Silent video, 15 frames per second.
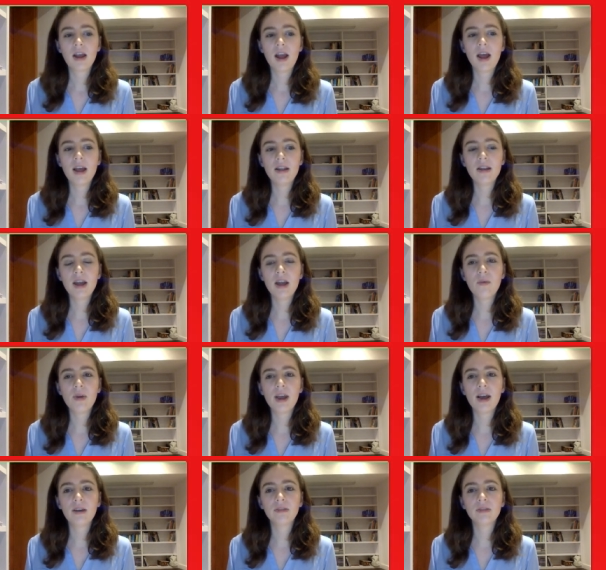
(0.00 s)
And now we
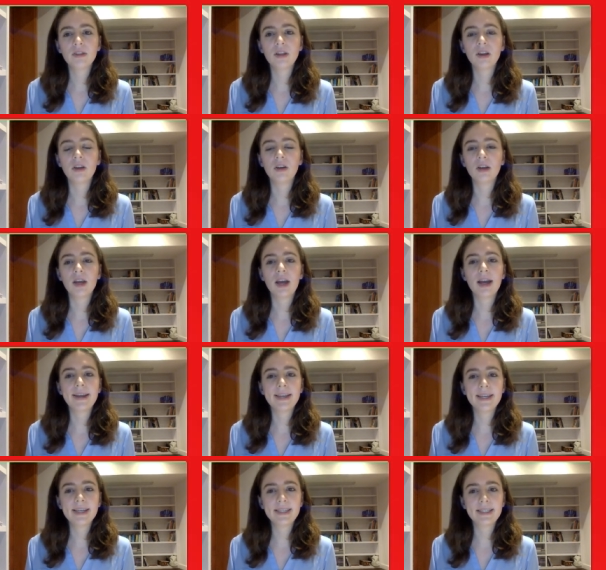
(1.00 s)
have to look at
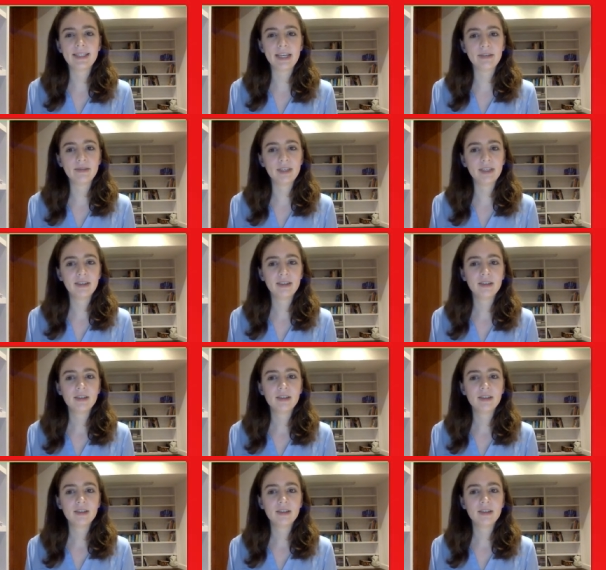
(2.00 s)
king safety.